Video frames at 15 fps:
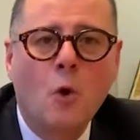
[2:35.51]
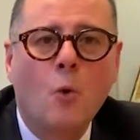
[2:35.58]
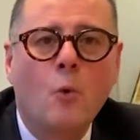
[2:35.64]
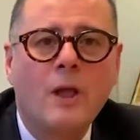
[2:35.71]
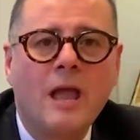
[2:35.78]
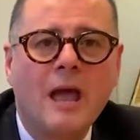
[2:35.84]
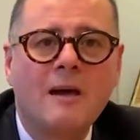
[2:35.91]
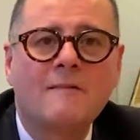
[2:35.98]

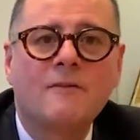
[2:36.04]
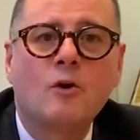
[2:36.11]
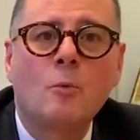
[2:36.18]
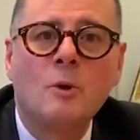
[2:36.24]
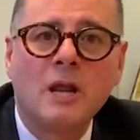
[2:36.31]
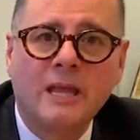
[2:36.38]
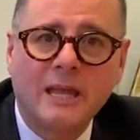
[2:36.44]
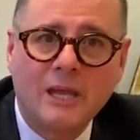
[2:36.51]
We have
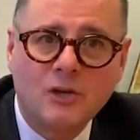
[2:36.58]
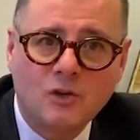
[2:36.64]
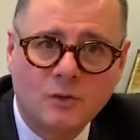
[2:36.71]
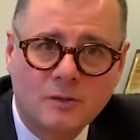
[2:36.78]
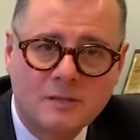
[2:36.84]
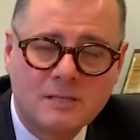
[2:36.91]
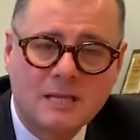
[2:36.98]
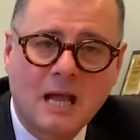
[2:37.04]

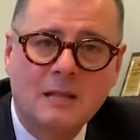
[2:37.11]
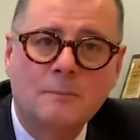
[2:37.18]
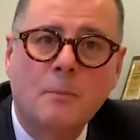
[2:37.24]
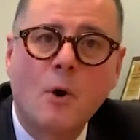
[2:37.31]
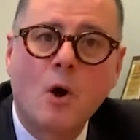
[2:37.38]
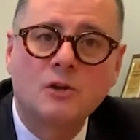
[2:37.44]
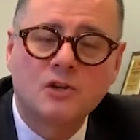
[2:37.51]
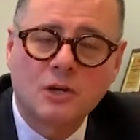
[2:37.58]
communications and
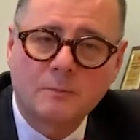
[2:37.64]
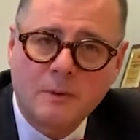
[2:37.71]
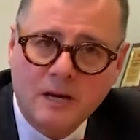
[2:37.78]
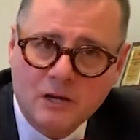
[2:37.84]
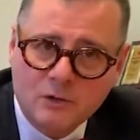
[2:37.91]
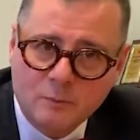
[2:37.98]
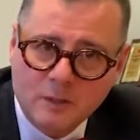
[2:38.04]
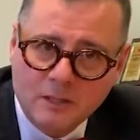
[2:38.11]
project
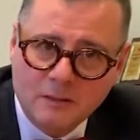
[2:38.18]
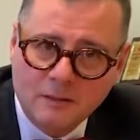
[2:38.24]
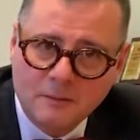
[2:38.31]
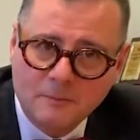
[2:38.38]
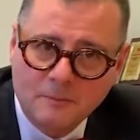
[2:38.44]
management.